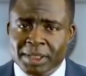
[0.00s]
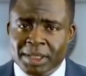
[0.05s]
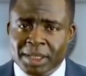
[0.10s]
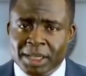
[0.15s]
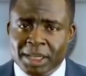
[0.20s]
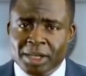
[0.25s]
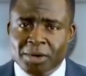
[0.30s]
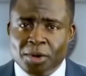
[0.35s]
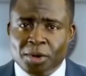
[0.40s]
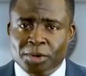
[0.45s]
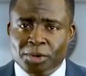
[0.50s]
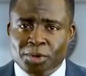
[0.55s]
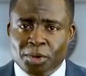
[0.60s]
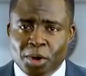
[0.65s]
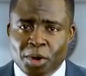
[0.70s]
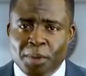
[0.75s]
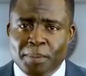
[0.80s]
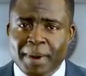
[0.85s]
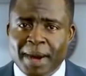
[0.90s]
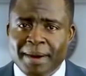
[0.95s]
in
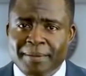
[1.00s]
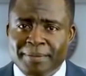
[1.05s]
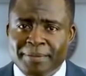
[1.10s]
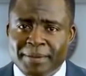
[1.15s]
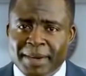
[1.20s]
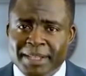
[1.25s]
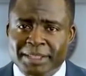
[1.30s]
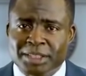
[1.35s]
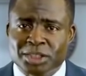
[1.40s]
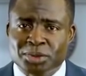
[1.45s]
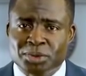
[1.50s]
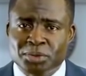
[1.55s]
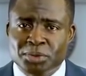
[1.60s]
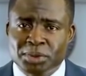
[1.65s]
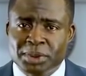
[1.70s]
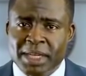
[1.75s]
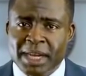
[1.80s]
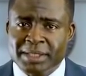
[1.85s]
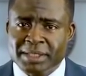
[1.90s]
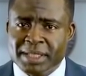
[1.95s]
October 1st,
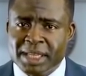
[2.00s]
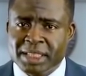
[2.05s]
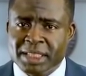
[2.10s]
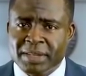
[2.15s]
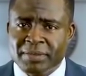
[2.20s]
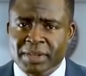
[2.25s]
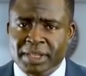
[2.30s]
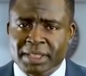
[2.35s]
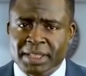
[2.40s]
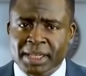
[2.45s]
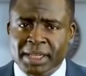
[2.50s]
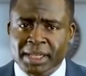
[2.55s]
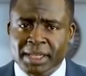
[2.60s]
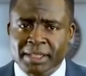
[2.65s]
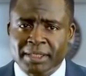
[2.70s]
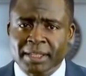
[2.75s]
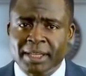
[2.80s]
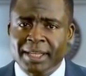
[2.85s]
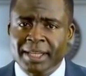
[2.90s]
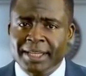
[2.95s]

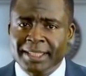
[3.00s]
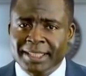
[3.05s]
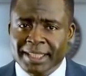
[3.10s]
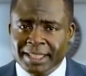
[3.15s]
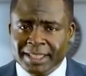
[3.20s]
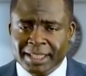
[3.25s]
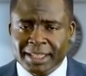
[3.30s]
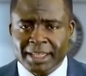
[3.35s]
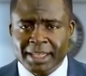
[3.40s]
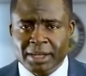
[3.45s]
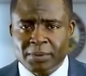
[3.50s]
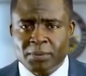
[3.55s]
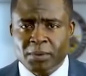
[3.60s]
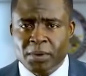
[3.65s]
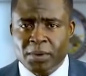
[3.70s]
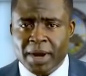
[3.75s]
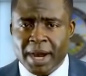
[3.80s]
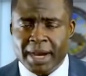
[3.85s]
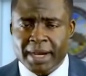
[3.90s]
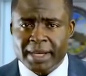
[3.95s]
2017, they declared
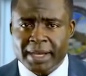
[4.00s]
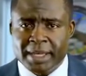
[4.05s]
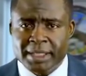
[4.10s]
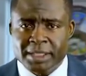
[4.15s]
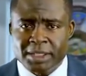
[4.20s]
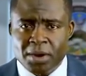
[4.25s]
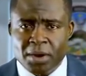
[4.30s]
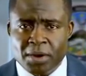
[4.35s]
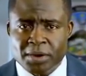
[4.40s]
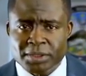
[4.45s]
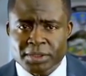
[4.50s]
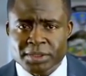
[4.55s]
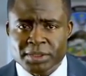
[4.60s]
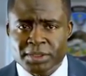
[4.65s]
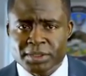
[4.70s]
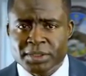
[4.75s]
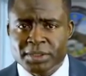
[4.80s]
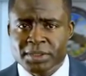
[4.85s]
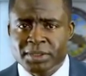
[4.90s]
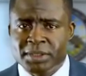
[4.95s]
war against
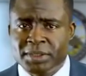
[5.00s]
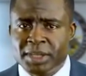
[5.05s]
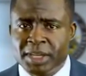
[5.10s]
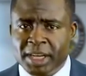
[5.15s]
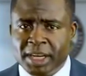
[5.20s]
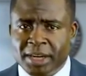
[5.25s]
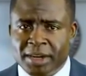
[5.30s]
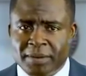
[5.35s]
us in